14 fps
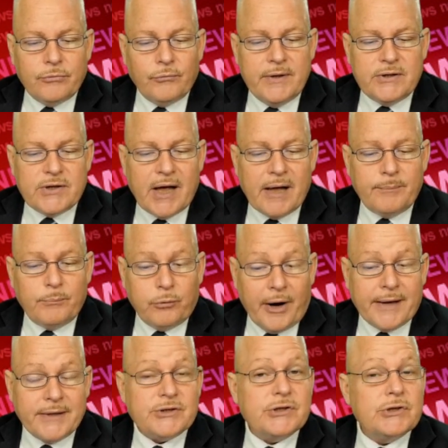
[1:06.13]
Three top
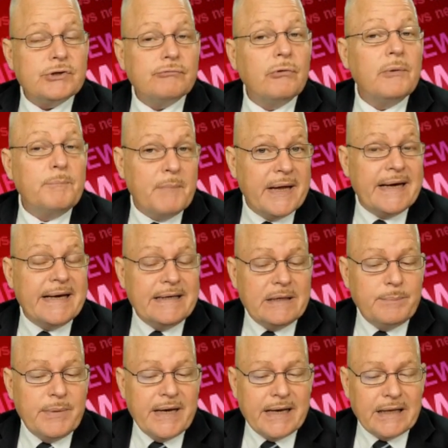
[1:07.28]
prizes remain to
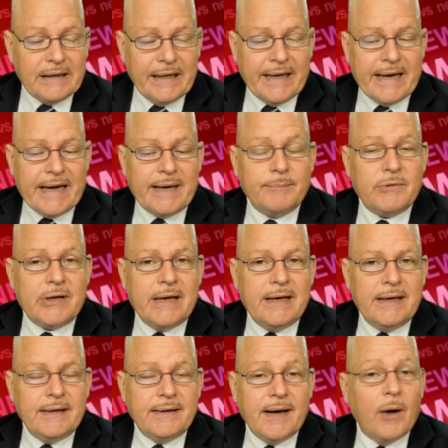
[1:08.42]
be claimed.
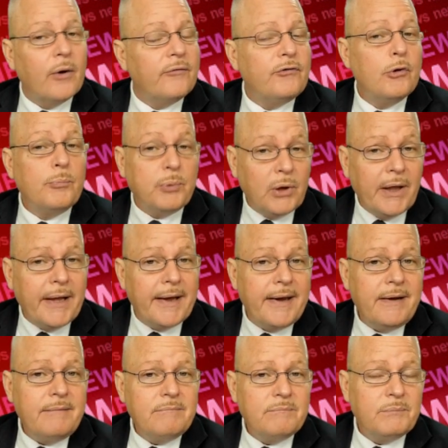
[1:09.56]
Now, if you
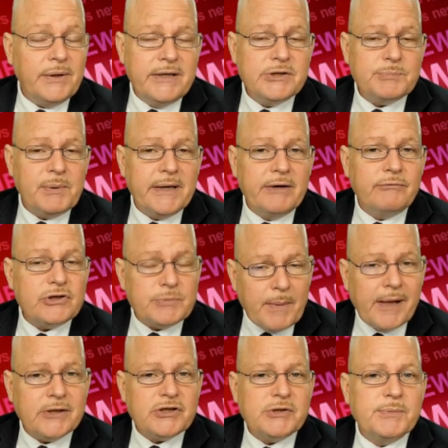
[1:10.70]
play, please play
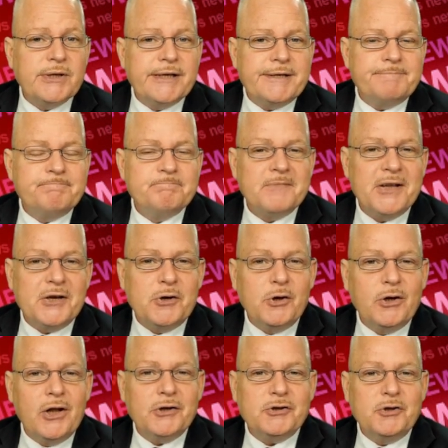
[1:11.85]
responsibly. And good
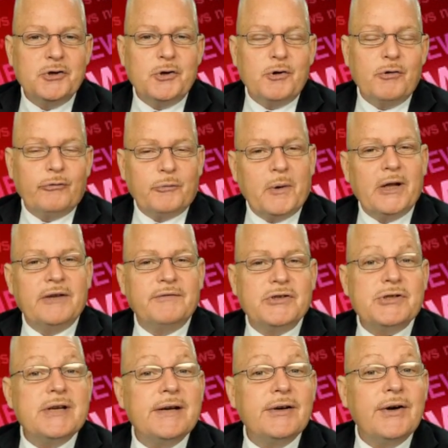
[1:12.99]
luck to you from all of us
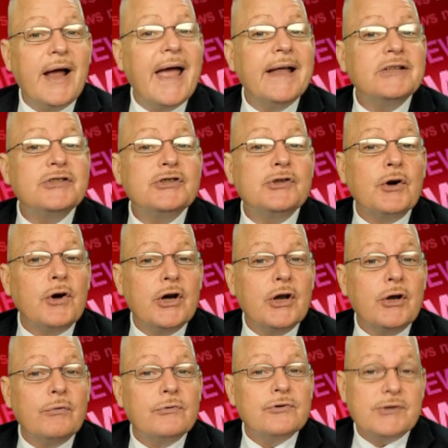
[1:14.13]
here at Star
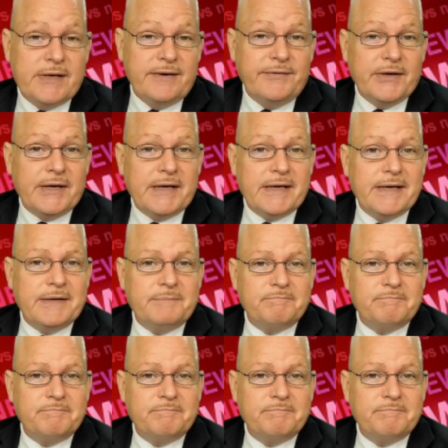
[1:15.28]
News TV.